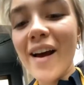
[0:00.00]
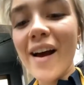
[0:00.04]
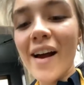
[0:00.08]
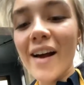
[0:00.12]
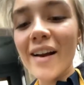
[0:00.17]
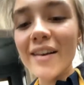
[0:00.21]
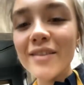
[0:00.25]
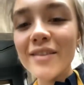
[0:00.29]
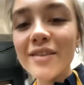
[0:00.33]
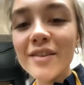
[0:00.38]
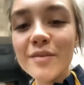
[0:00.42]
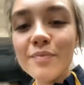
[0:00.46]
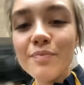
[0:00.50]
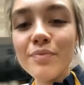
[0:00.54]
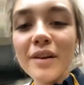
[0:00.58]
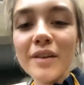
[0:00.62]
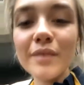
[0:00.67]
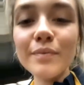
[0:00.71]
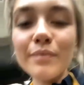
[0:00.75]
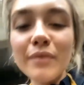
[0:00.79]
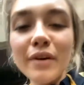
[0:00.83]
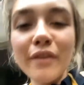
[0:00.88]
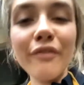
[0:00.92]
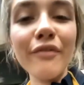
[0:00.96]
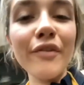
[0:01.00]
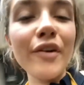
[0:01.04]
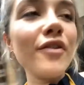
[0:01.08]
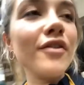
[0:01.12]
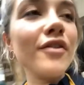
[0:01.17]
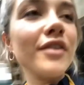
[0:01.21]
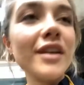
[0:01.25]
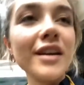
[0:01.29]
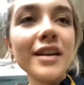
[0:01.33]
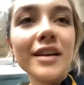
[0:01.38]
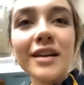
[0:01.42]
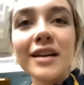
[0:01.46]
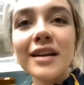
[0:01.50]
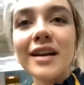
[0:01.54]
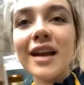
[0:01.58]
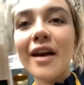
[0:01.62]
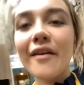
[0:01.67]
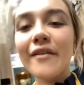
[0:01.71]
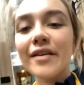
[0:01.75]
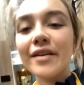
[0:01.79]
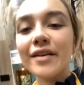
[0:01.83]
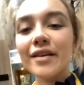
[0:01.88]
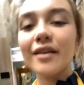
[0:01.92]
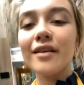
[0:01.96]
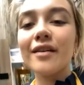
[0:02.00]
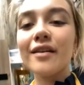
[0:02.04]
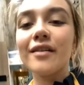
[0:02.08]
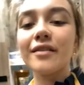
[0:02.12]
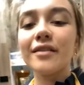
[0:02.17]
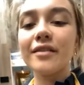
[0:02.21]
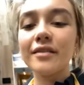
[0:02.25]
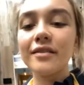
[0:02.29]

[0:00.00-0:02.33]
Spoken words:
I just plugged my phone in and now I can't